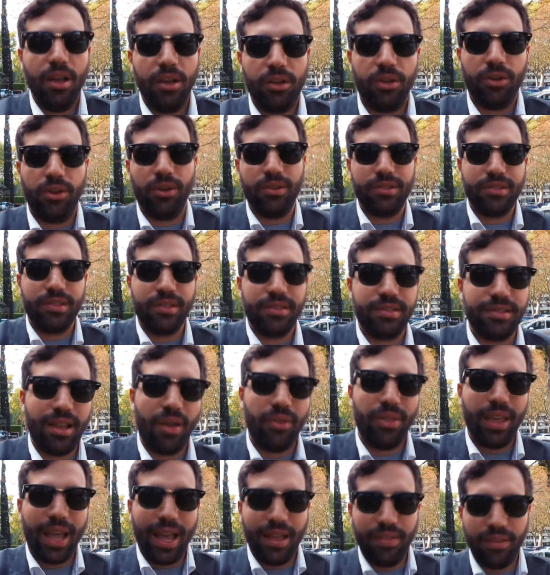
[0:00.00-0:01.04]
Because it's now
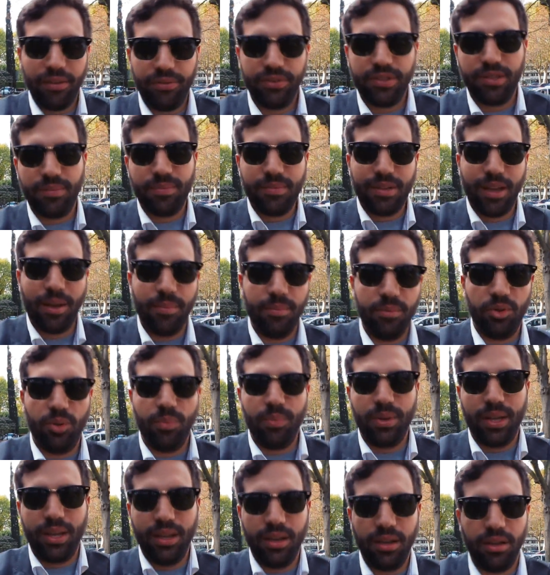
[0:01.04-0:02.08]
the end of September,
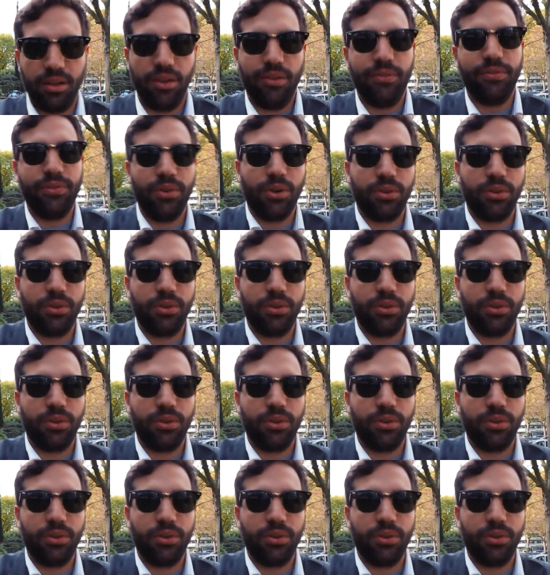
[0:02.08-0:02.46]
beginning of